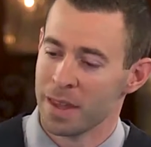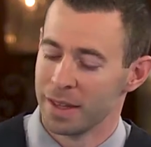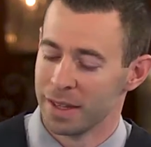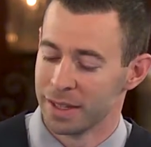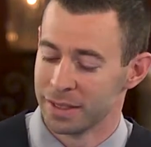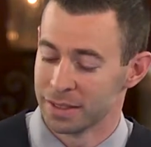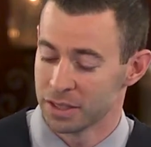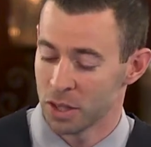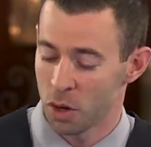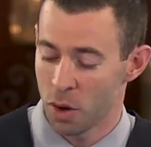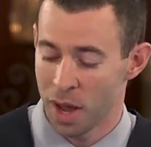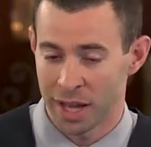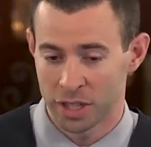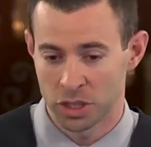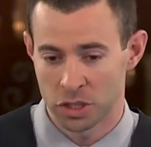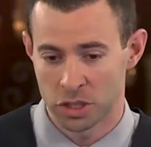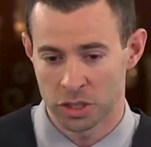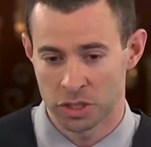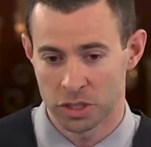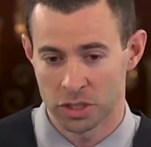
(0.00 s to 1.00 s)
And so I
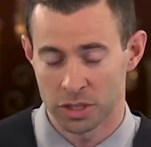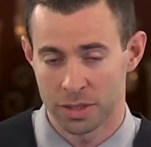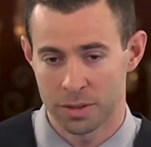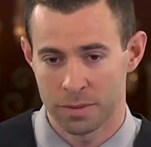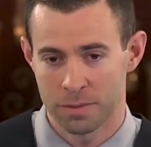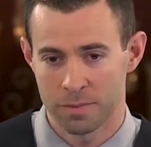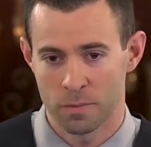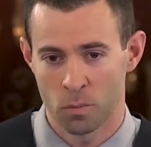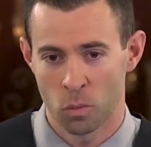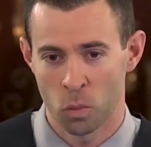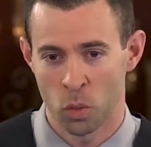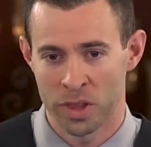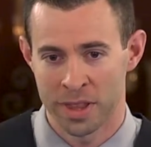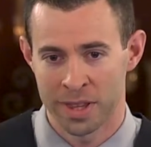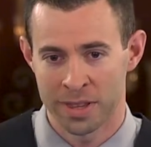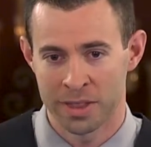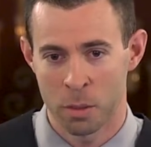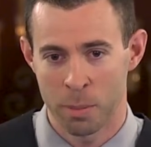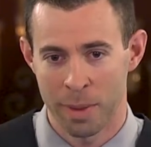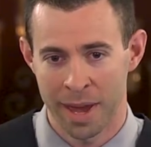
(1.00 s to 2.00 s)
just,
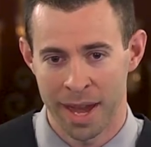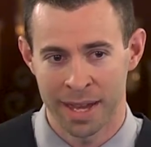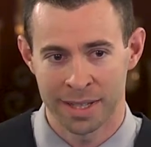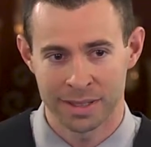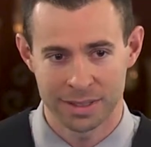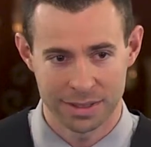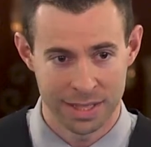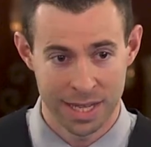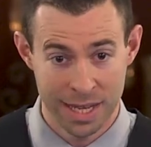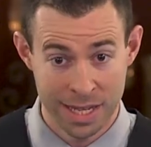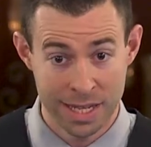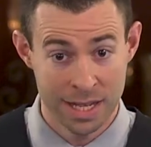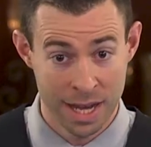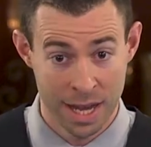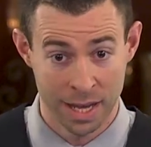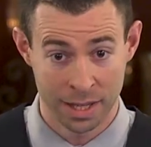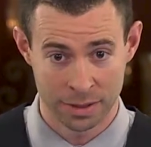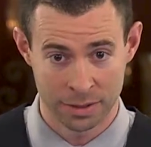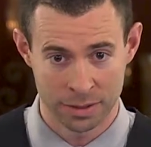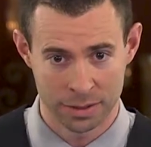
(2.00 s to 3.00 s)
within the past 10
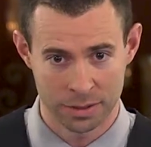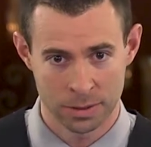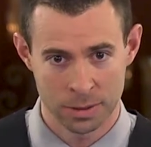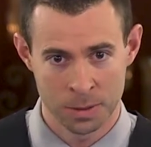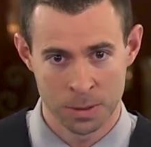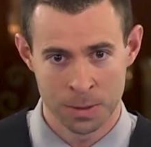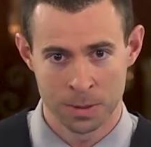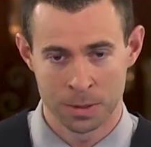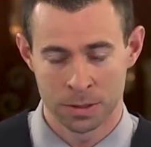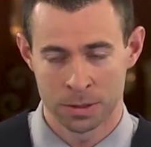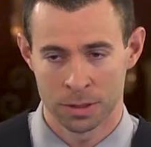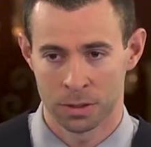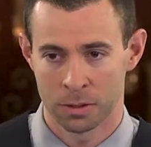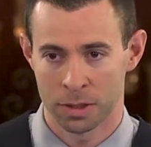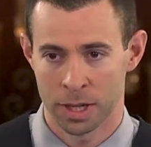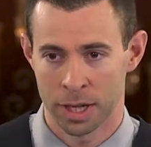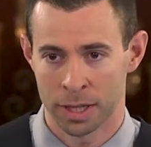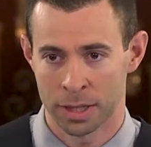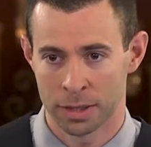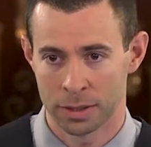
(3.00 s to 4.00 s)
days,
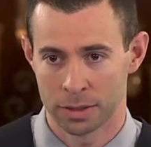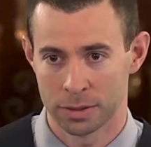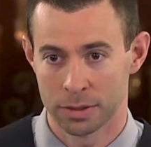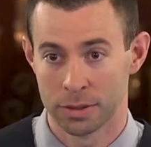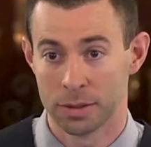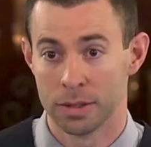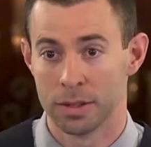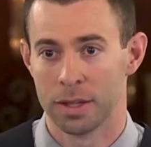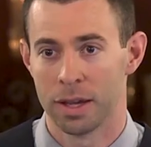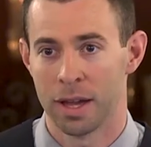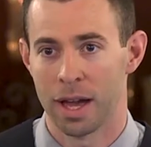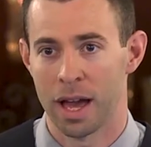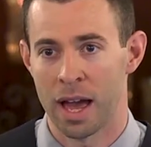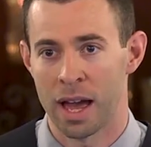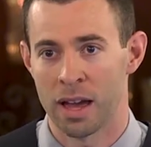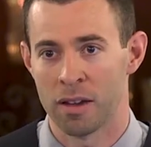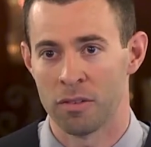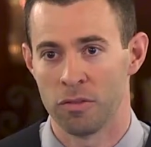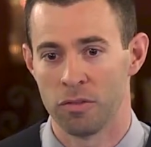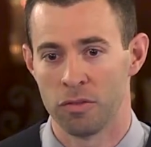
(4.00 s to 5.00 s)
okay,
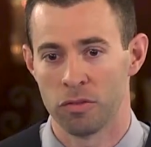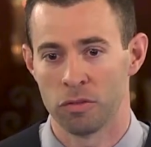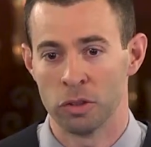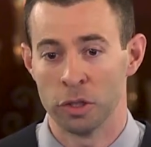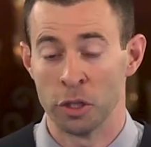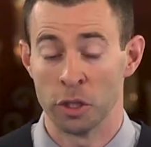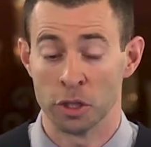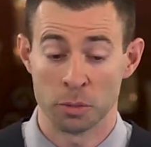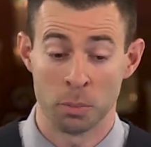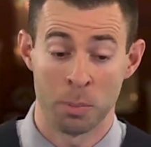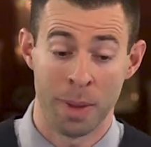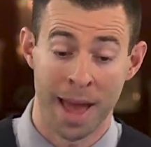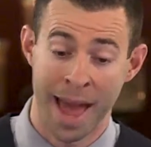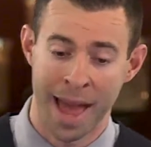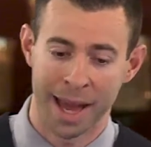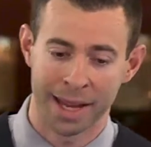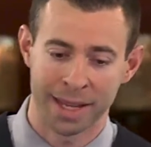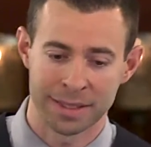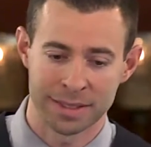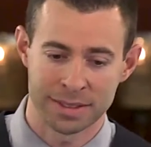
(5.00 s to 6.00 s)
I've looked
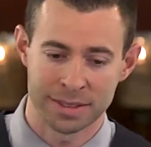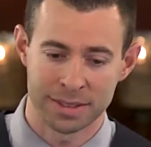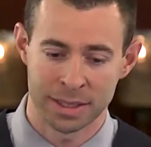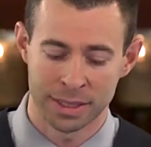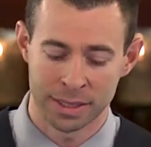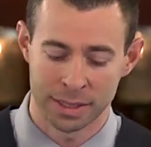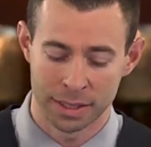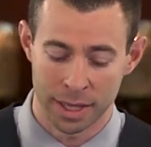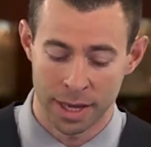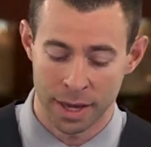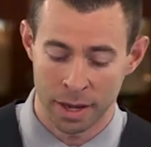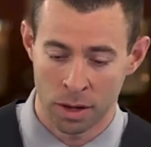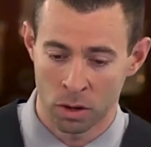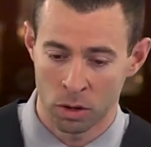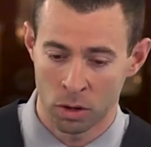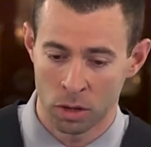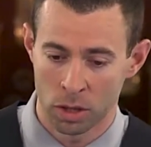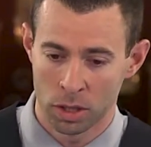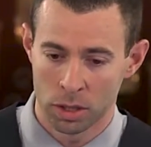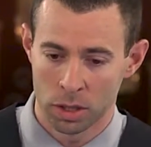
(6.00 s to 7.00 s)
back and seen
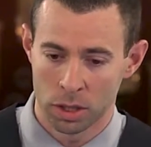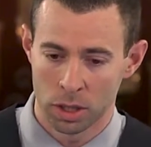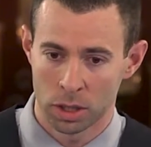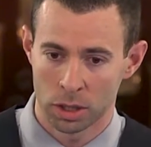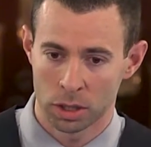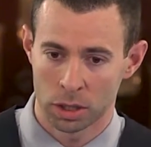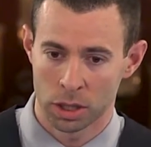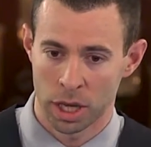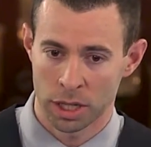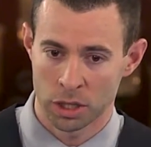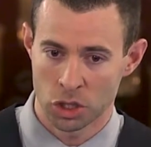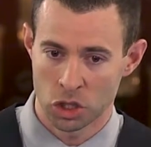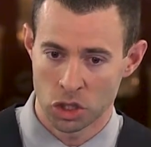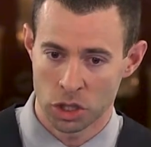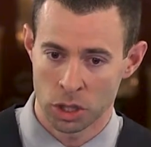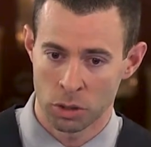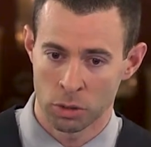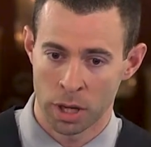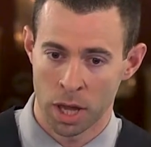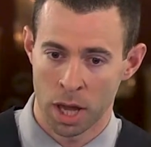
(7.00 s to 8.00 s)
how God
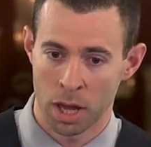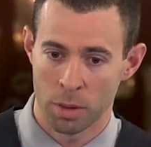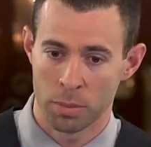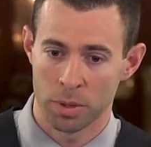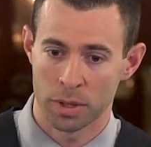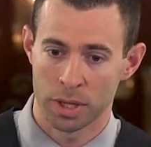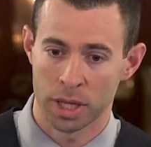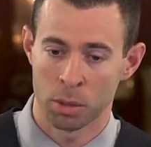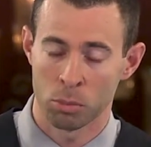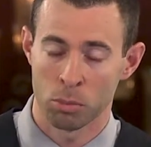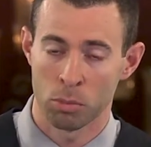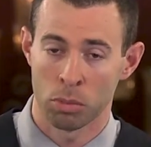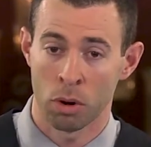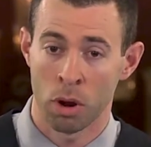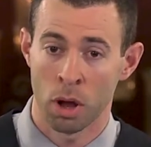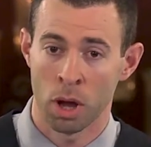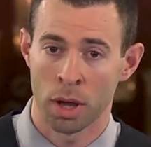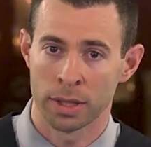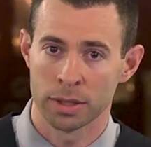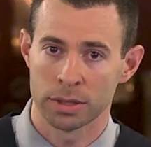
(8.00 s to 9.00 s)
showed up and
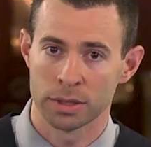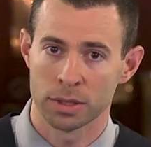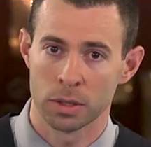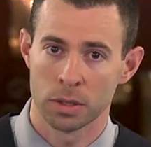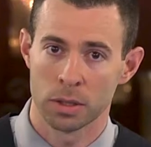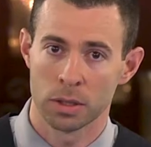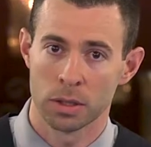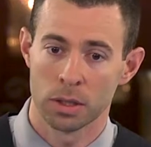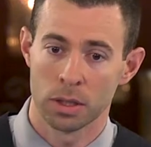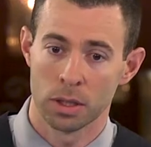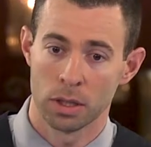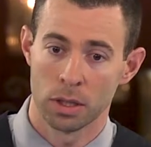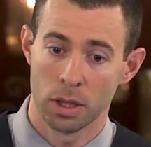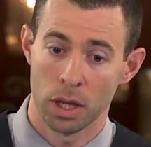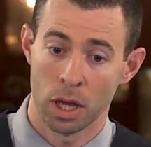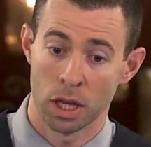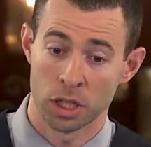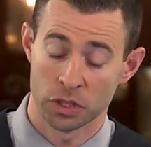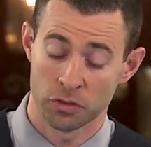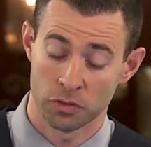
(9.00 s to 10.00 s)
brought
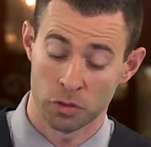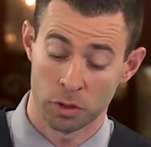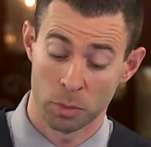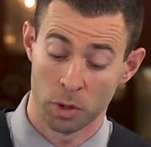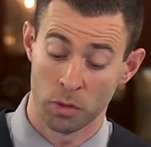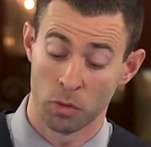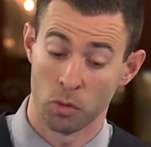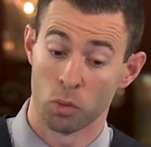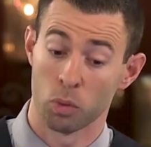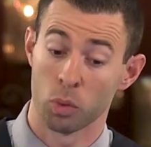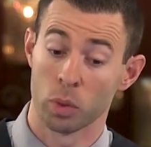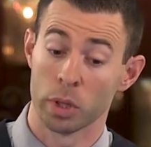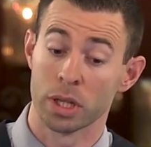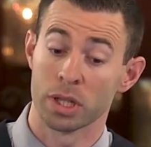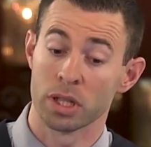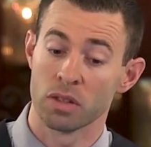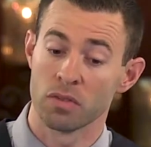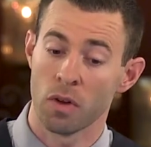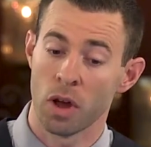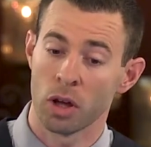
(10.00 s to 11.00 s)
us from a
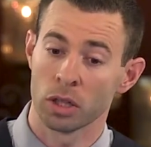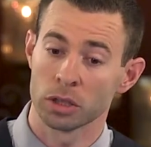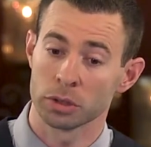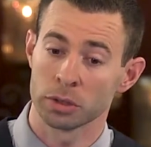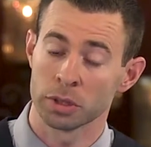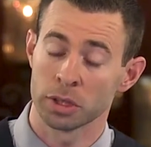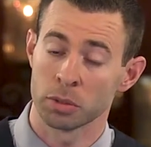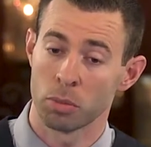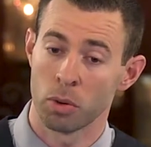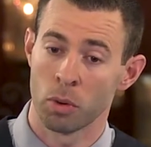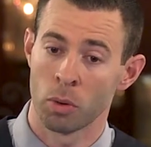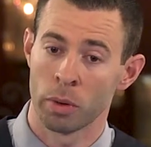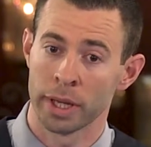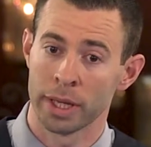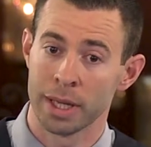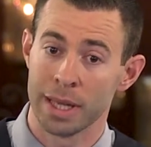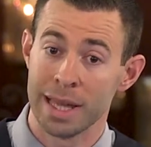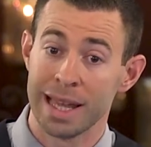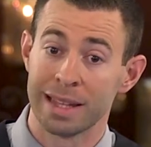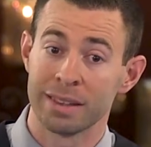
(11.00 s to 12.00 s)
really faltering point.